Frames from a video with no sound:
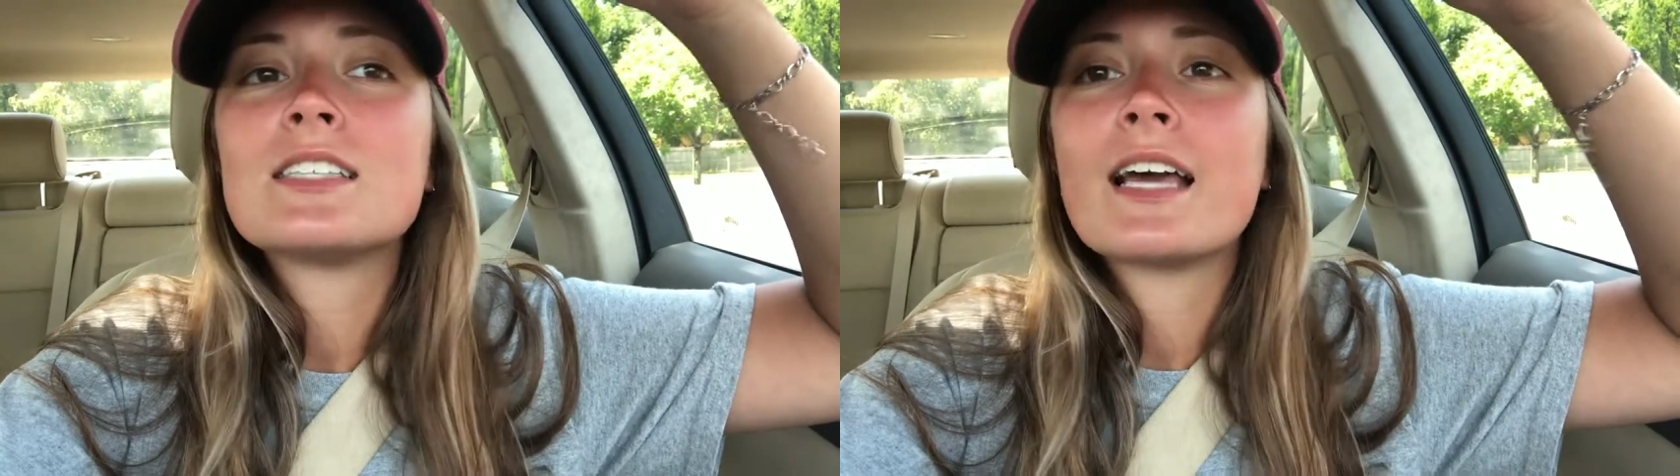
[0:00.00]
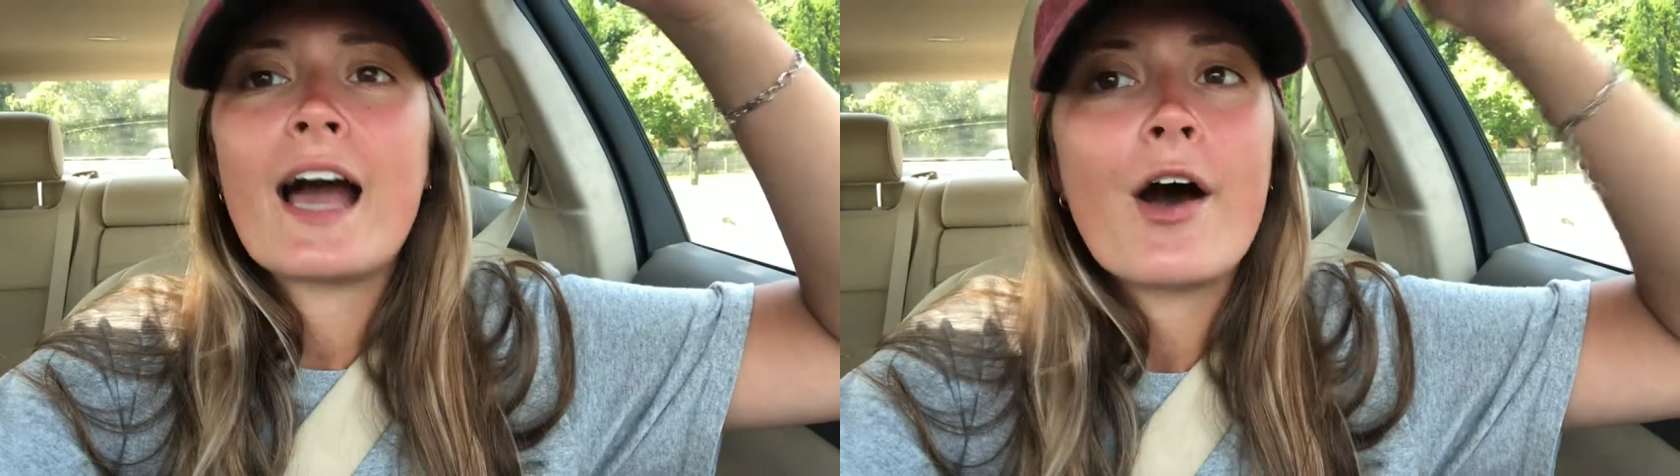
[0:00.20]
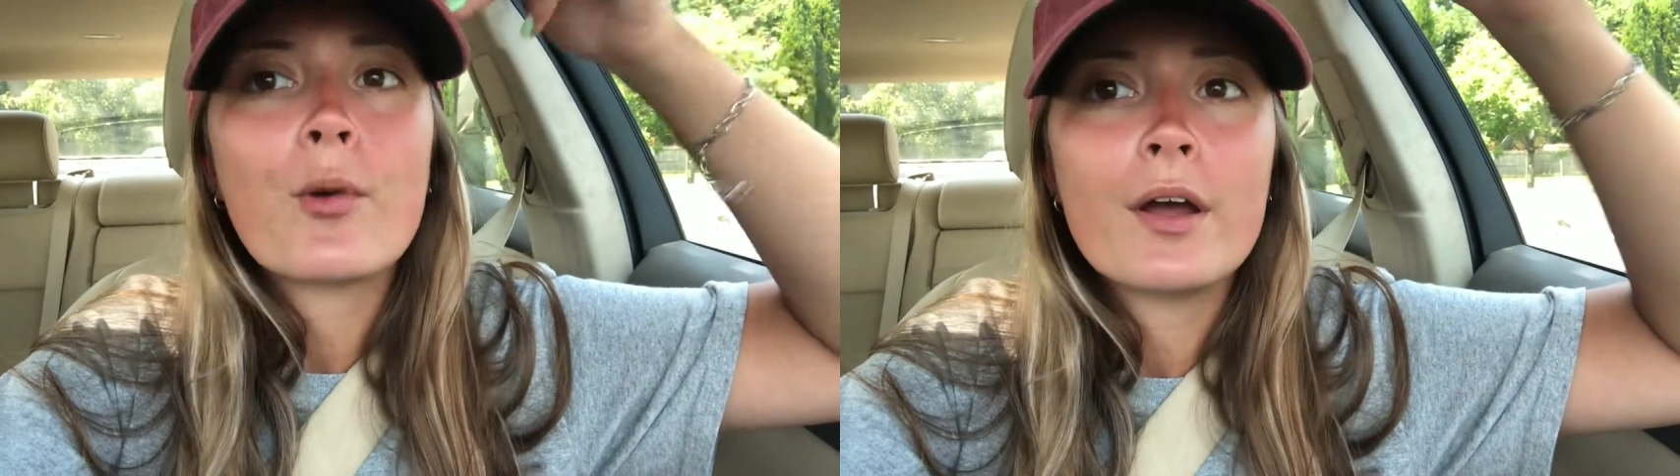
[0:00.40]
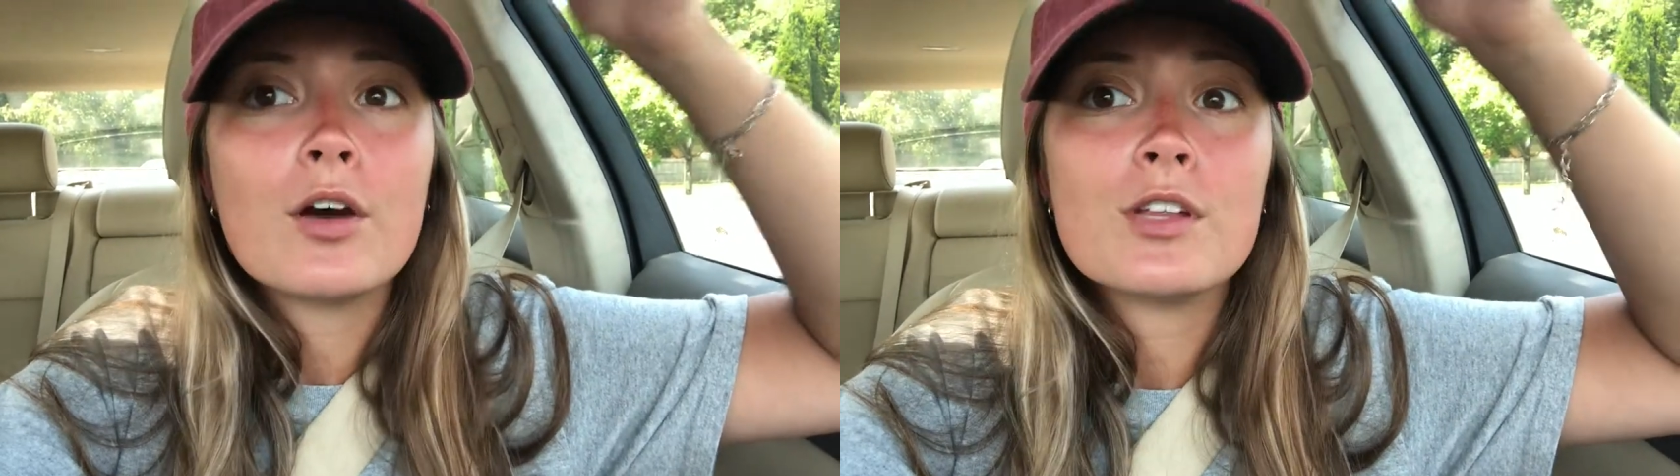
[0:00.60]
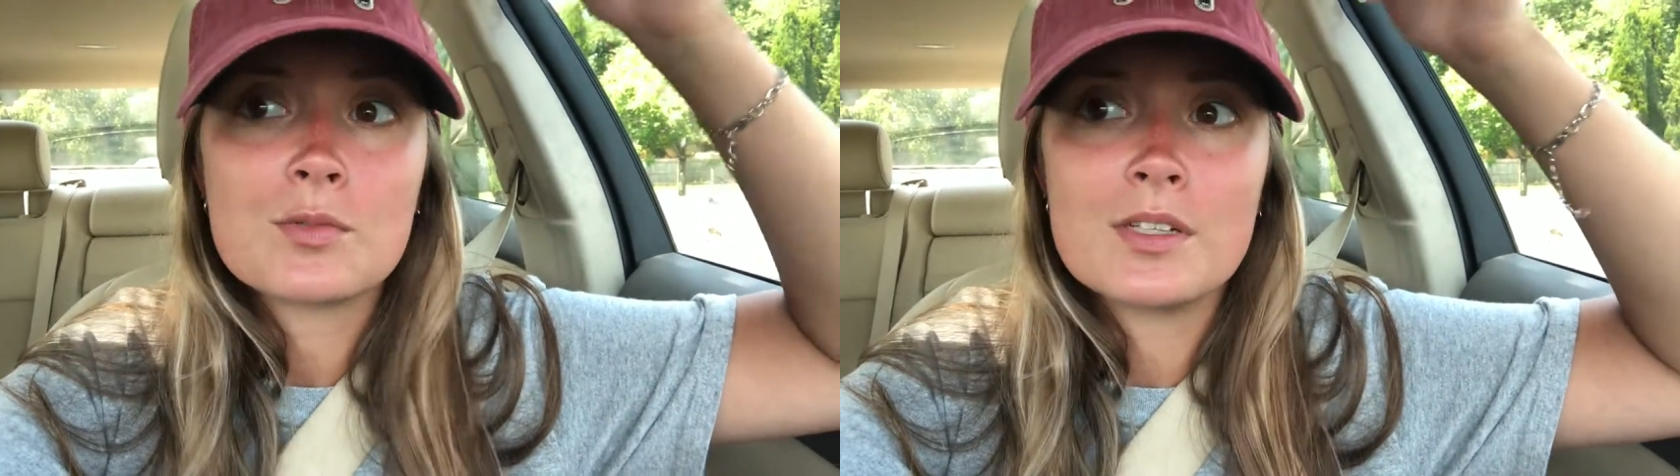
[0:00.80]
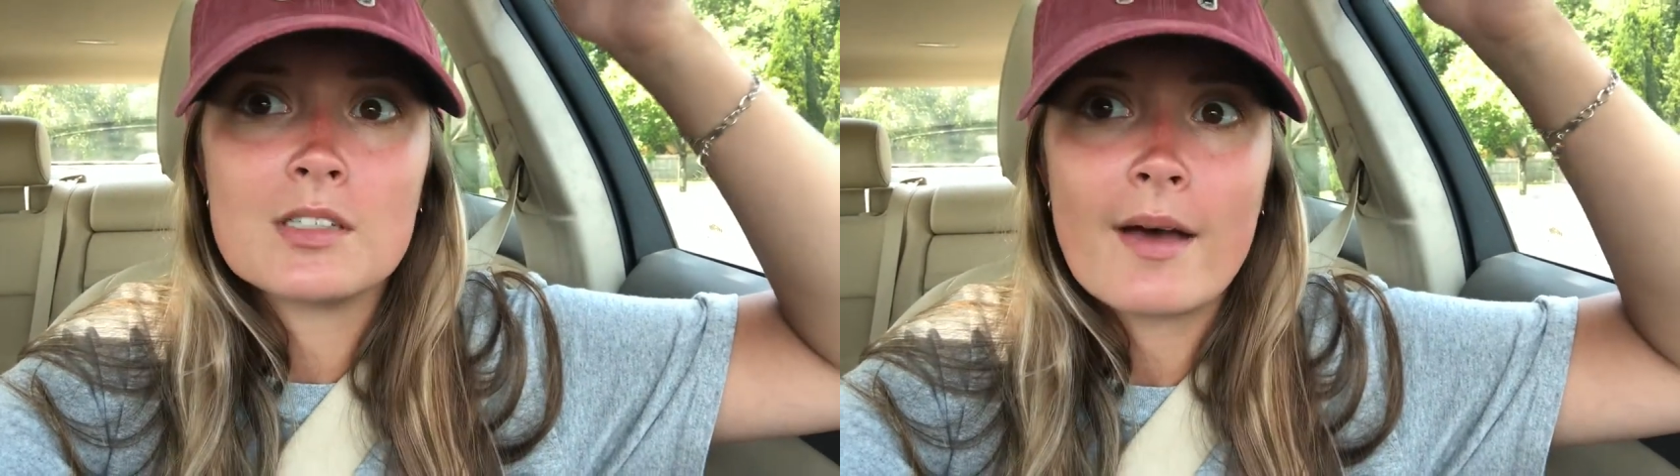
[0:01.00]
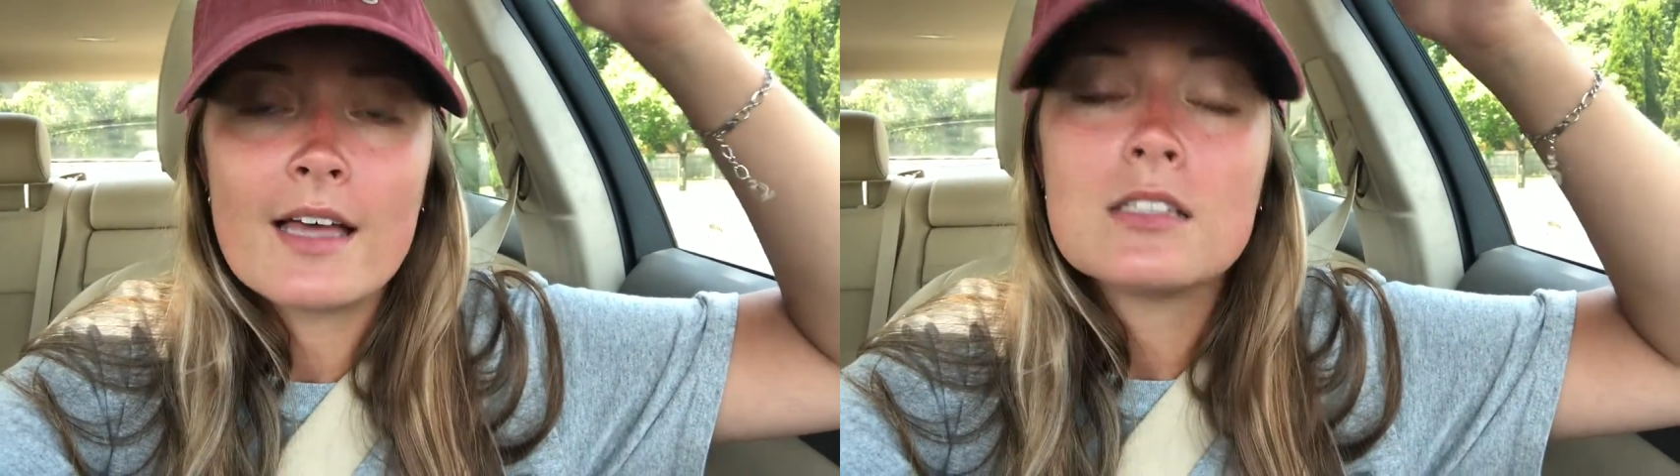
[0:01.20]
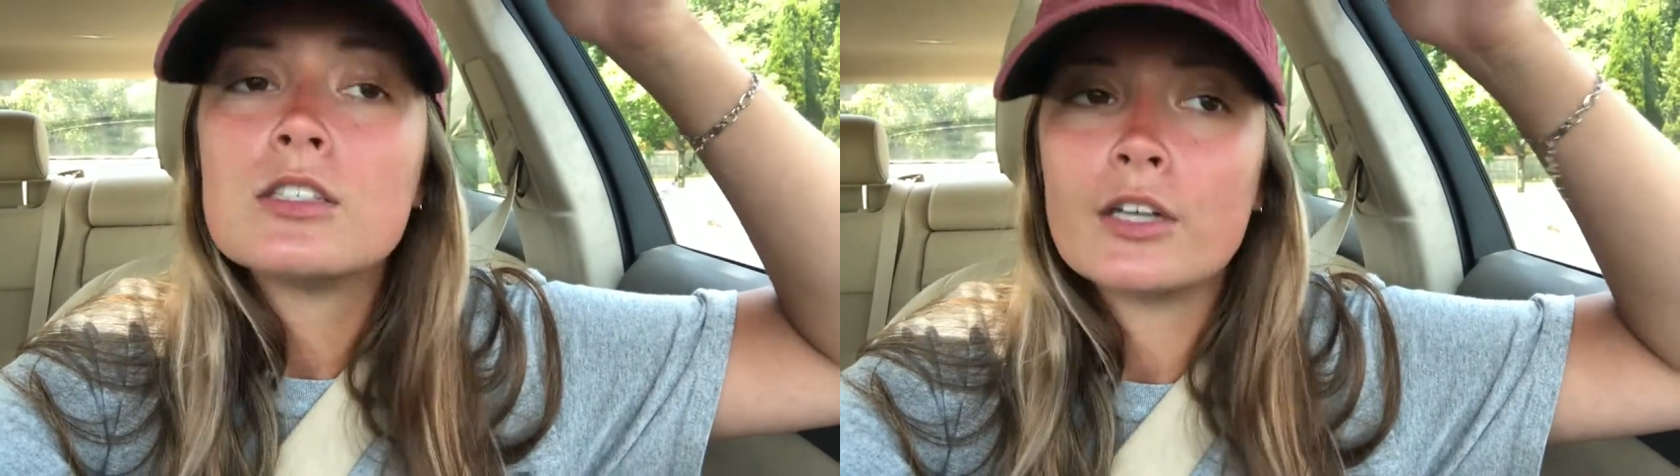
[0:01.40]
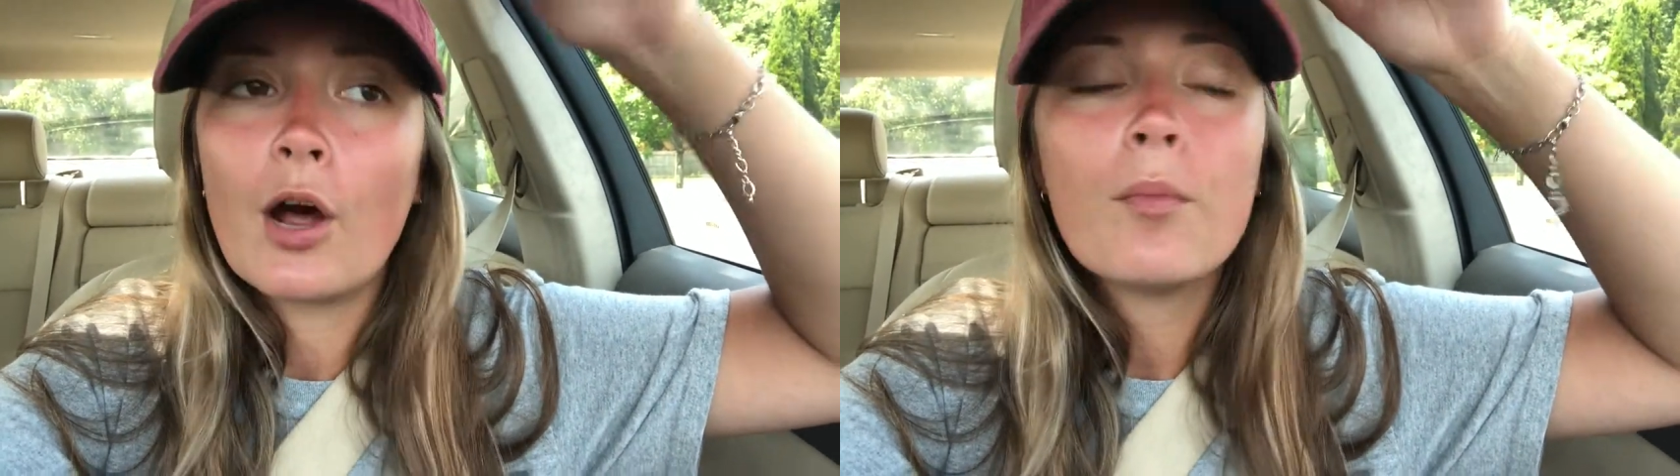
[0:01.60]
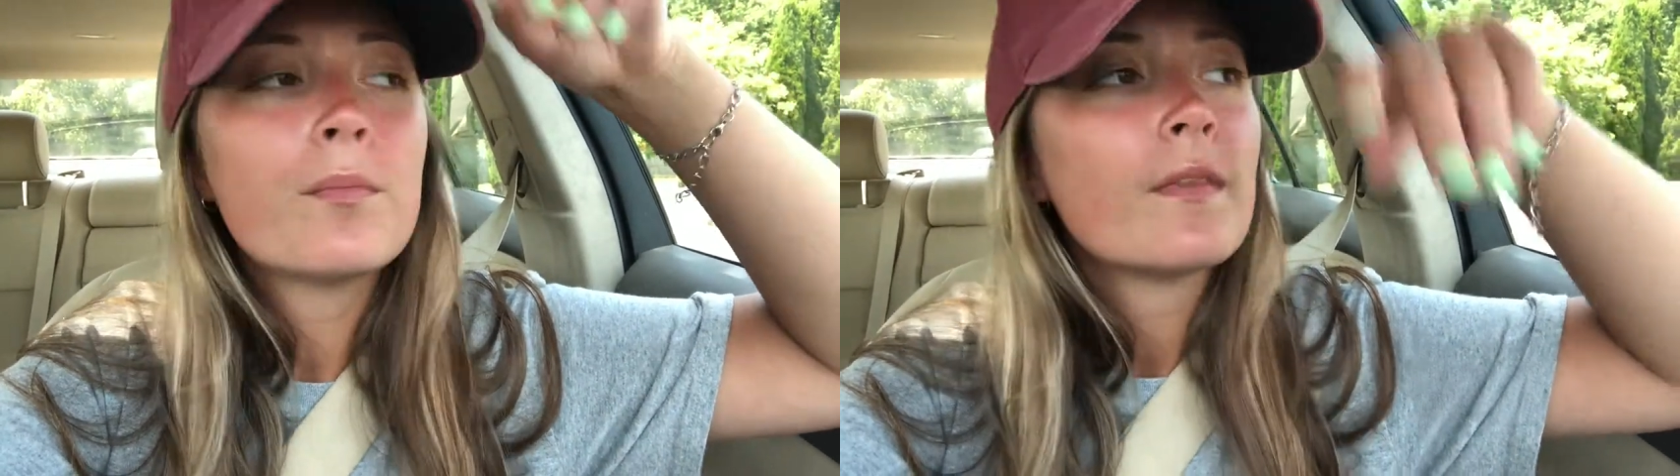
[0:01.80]
It's like, how do I know this one's the best, you
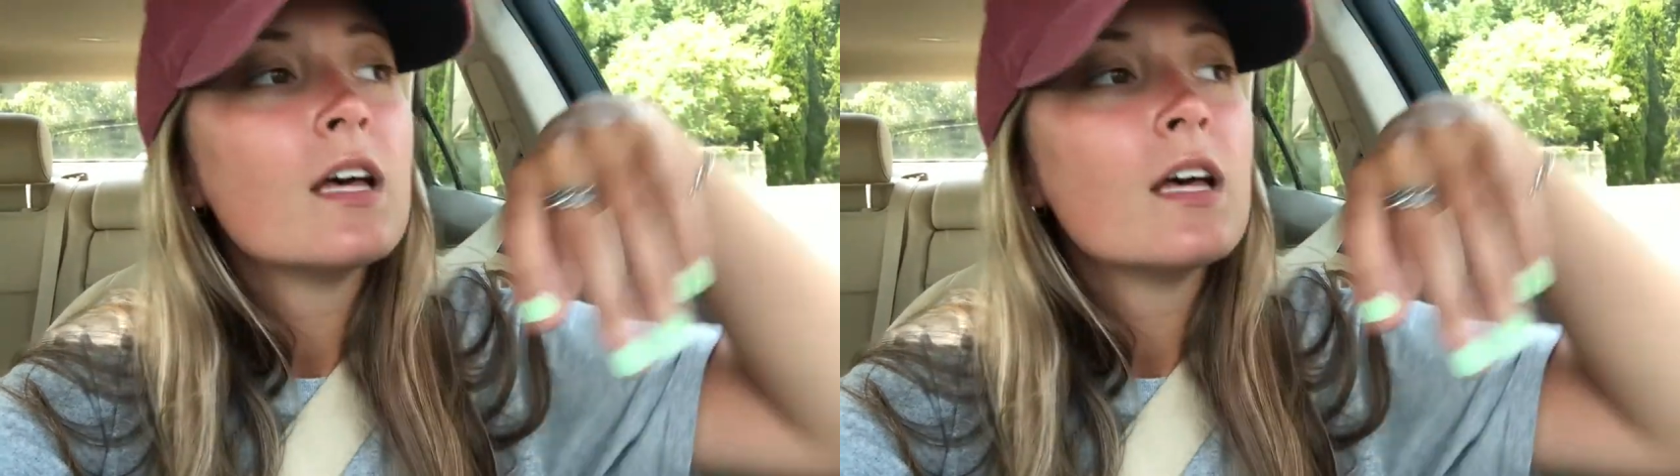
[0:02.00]
know?